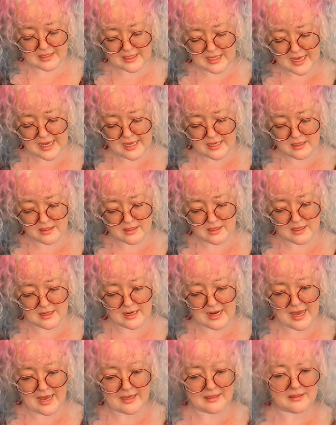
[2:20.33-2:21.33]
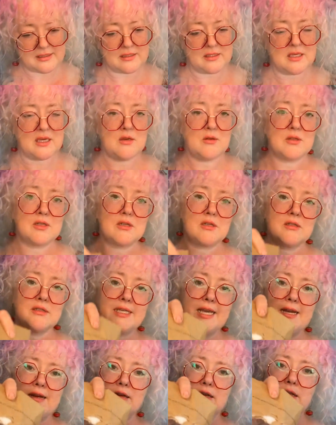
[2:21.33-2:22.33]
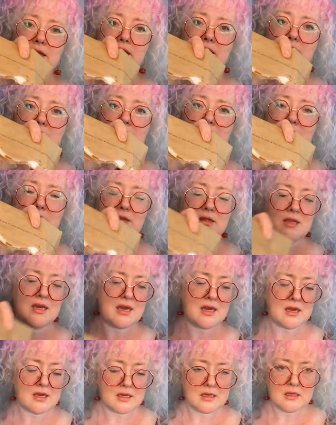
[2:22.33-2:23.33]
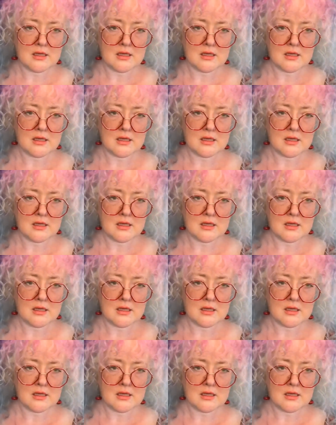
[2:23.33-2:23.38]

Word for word: that, that it has this cute little tear-along thing.